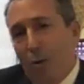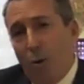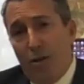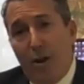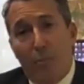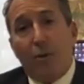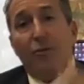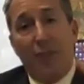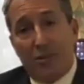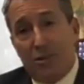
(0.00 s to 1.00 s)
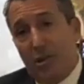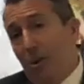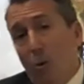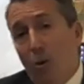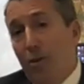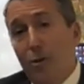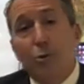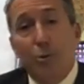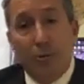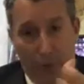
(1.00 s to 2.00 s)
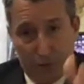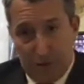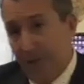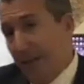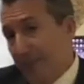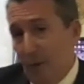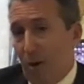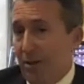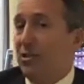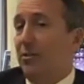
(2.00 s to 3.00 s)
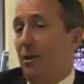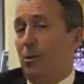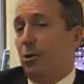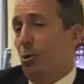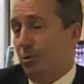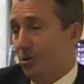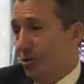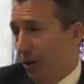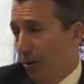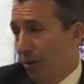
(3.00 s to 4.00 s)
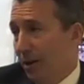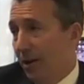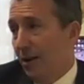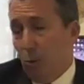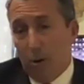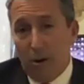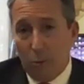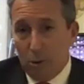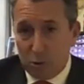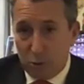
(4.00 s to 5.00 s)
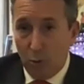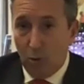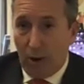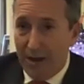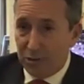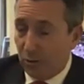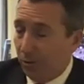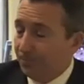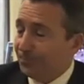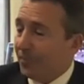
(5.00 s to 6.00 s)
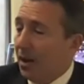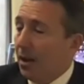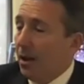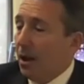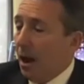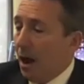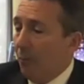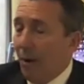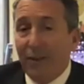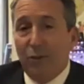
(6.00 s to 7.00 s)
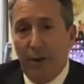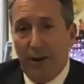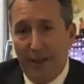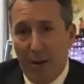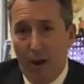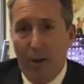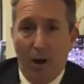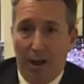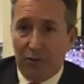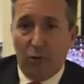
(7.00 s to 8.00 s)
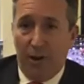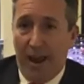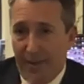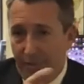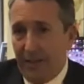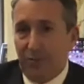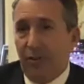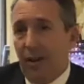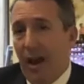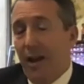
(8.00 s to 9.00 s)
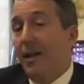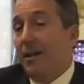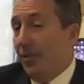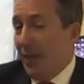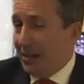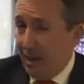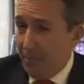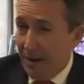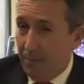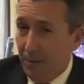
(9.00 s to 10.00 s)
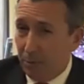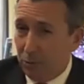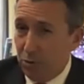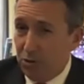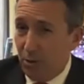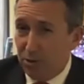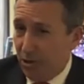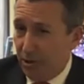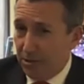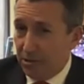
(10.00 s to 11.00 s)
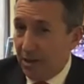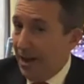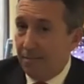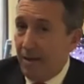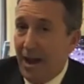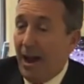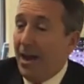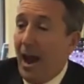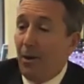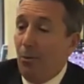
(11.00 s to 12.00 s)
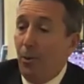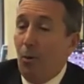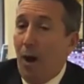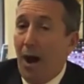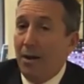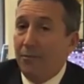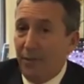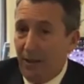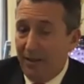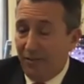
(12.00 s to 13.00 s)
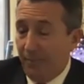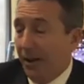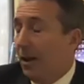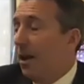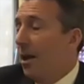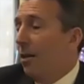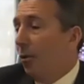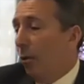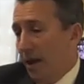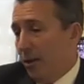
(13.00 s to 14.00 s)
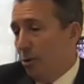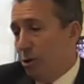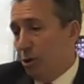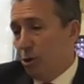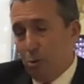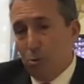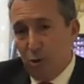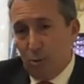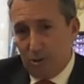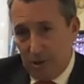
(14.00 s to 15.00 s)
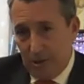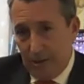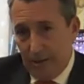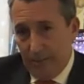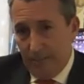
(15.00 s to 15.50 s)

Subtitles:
their professor or their university that they want to send their children to, or school or high school, by doing it that way. Well, I saw an ad, that's the guy. Yet that's how many people choose their attorneys. I don't know why, for the life of me. The way you should choose your attorney